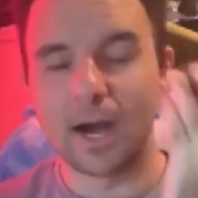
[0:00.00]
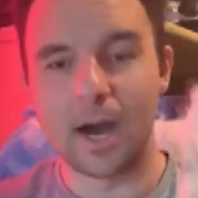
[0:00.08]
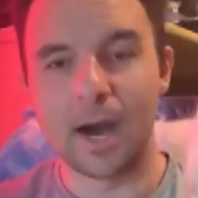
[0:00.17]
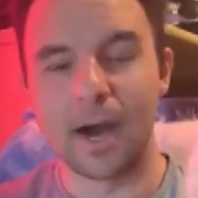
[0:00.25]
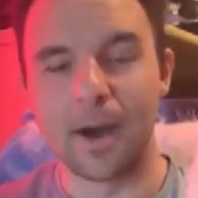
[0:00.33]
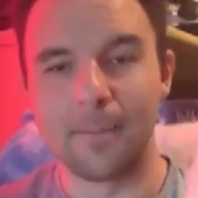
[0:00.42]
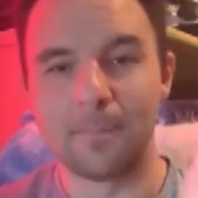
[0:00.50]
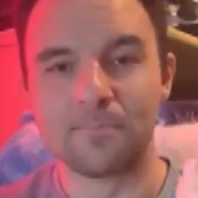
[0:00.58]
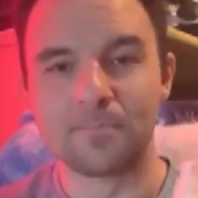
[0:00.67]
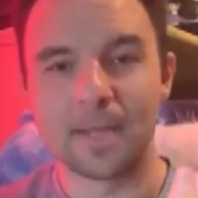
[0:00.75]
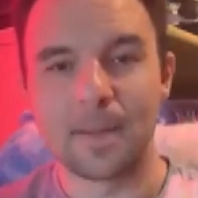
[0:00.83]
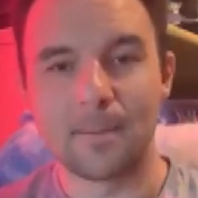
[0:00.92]

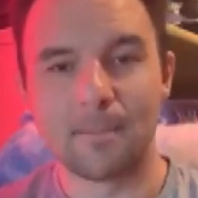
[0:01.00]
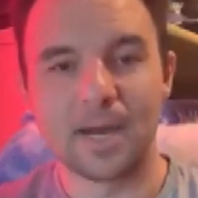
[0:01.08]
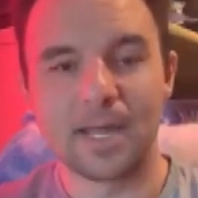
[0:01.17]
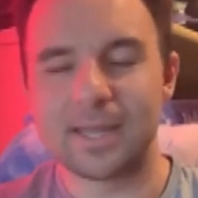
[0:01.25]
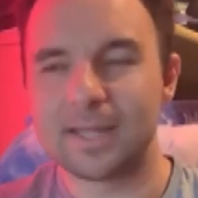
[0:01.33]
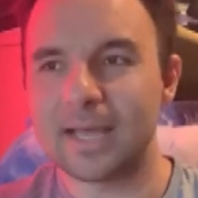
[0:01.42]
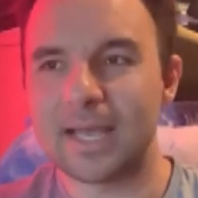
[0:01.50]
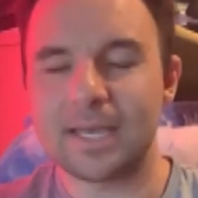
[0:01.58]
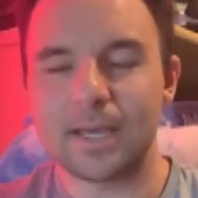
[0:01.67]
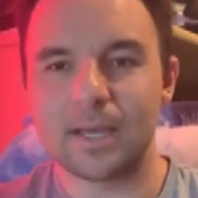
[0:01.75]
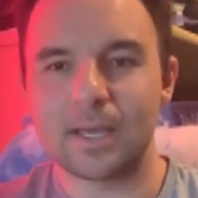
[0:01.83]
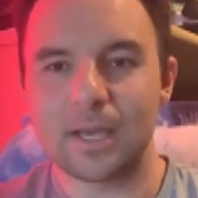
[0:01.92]
Um, but,
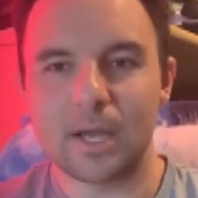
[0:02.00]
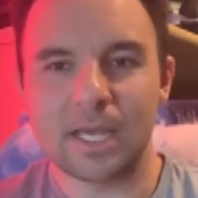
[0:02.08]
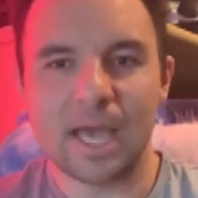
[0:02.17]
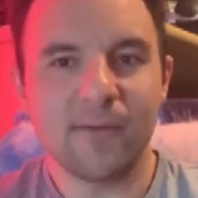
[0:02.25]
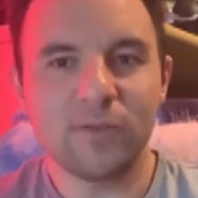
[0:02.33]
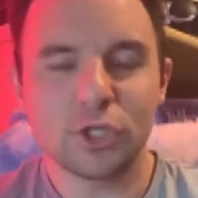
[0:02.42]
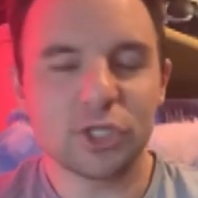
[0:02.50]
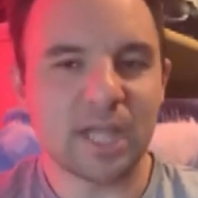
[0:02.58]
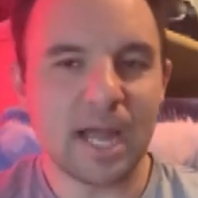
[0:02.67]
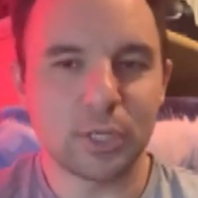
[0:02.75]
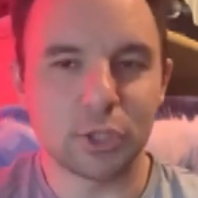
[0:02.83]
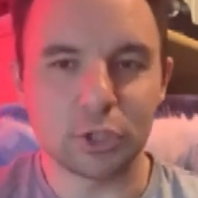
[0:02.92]
like, Kevin just
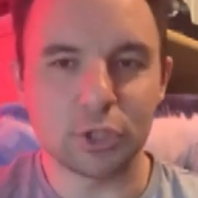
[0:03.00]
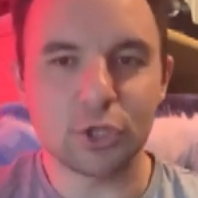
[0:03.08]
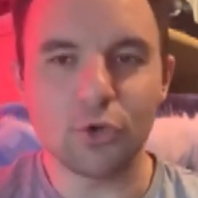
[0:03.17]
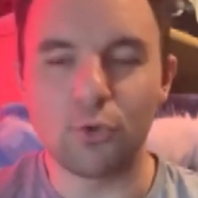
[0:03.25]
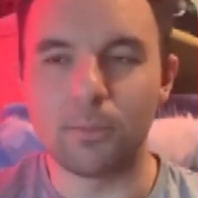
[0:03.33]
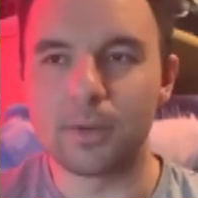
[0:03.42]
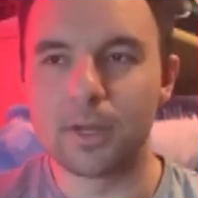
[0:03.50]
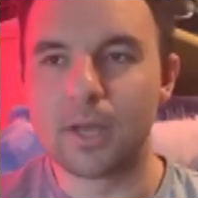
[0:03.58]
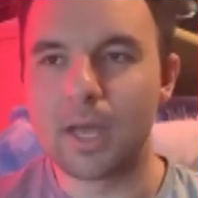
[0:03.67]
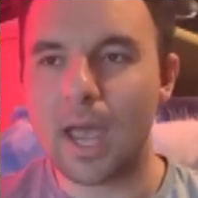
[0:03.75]
had to scoop.